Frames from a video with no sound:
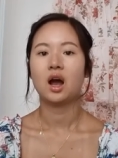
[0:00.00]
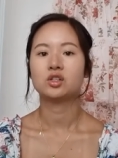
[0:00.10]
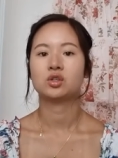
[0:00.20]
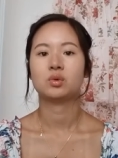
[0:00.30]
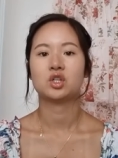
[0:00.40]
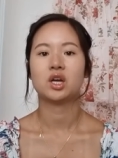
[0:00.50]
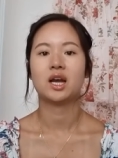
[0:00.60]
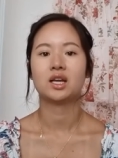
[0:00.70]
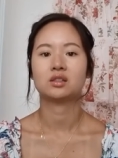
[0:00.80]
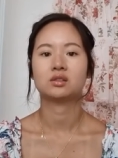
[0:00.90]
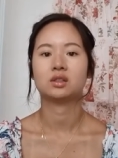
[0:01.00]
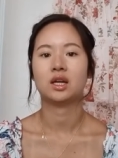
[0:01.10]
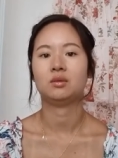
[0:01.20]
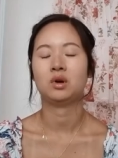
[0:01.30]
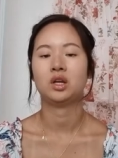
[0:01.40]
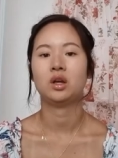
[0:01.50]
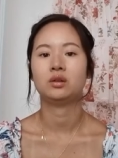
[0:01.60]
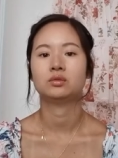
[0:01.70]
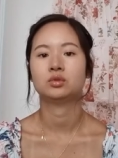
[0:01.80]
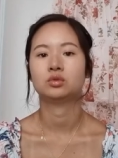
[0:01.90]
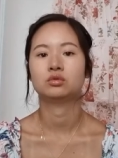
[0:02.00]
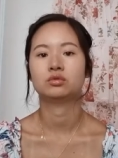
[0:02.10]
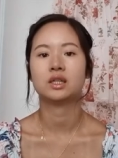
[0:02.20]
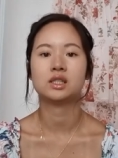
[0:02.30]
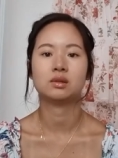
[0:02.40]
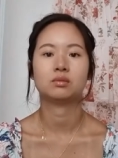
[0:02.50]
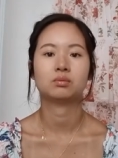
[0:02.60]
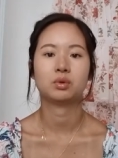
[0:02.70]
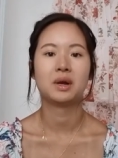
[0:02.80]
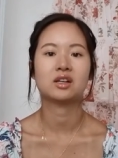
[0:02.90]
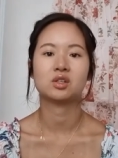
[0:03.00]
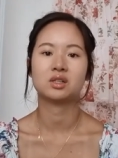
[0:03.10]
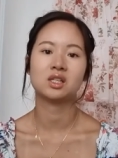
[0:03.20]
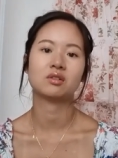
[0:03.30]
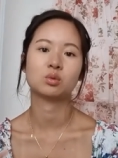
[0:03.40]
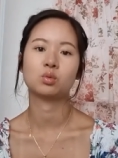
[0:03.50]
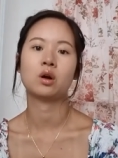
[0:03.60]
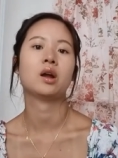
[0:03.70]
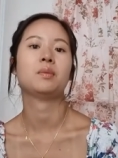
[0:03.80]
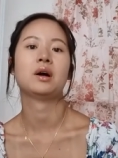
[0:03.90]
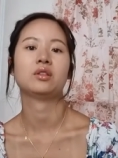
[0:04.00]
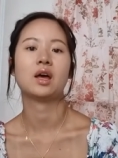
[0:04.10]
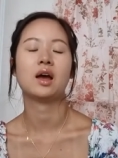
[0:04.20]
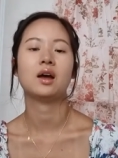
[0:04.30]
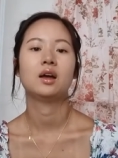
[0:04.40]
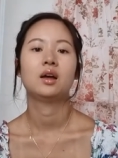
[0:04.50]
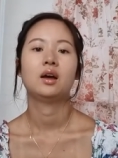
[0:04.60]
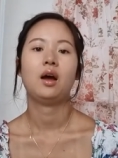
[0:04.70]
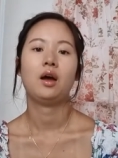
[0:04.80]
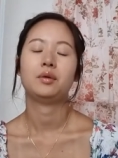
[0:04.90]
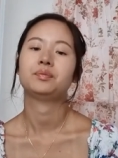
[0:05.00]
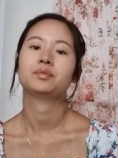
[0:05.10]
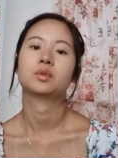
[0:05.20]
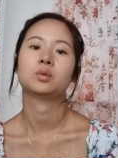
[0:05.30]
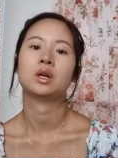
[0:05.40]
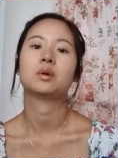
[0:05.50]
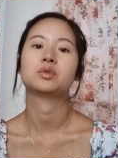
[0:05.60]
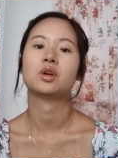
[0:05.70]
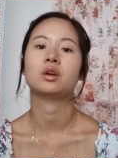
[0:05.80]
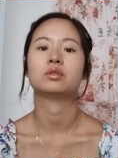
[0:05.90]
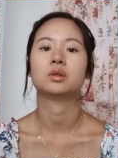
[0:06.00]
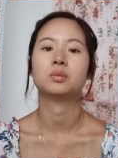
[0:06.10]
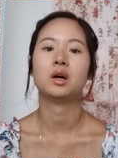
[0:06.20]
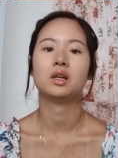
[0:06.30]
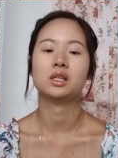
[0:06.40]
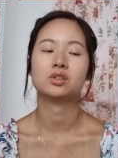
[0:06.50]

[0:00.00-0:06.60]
I do wish I had like my own already prepared so I didn't have to worry about that um, when I was over in Bali.